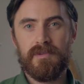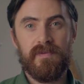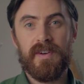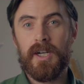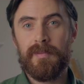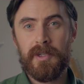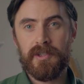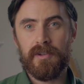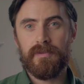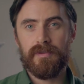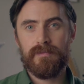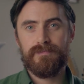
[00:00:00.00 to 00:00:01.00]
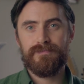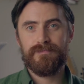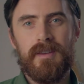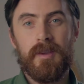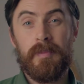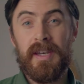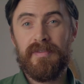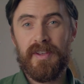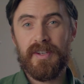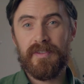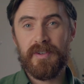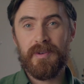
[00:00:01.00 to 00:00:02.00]
via Bluetooth. The benefit
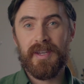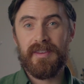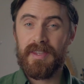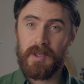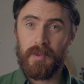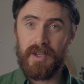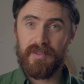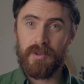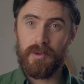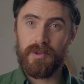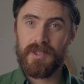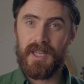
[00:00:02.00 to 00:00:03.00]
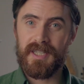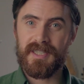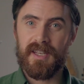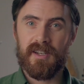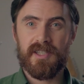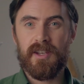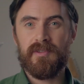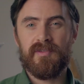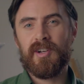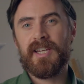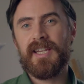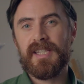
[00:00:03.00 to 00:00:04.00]
of doing it this way, of course, is that I don't
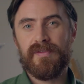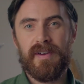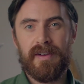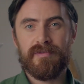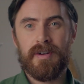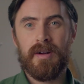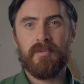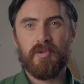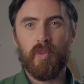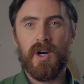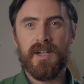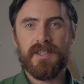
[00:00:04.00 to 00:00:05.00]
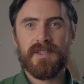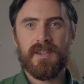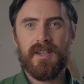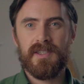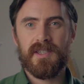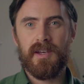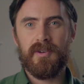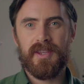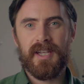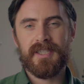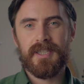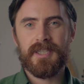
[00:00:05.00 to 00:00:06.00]
really need to faff around with wires. So at the
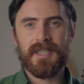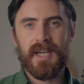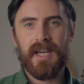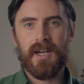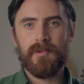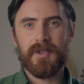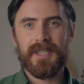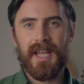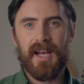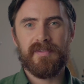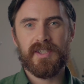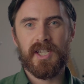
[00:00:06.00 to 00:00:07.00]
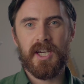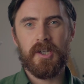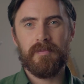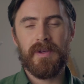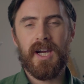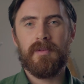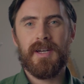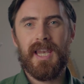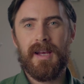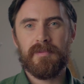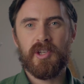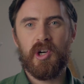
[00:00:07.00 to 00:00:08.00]
end of the day, I wouldn't have to go behind my
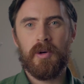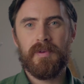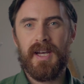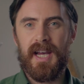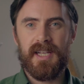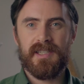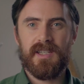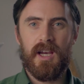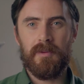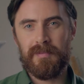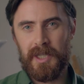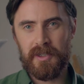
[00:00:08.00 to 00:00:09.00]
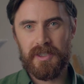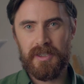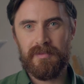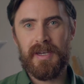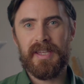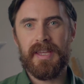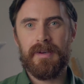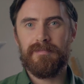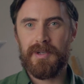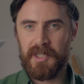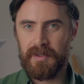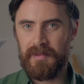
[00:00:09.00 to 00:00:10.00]
laptop and unplug them and then
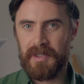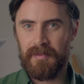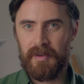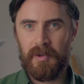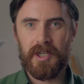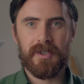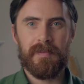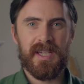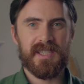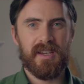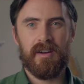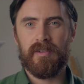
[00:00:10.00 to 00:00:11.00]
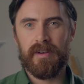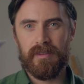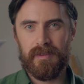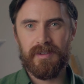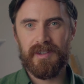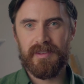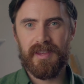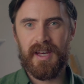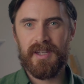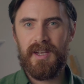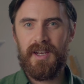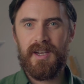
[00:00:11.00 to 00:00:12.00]
plug them into my work PC or anything like
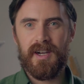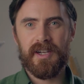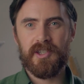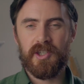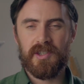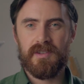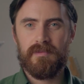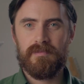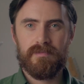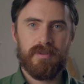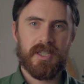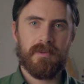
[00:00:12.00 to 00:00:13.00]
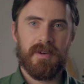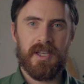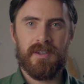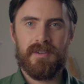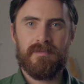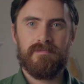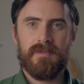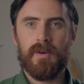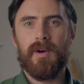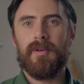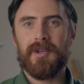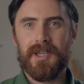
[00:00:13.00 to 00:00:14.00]
that. I can just press a button,
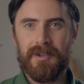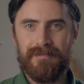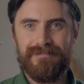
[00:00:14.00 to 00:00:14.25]
away we go.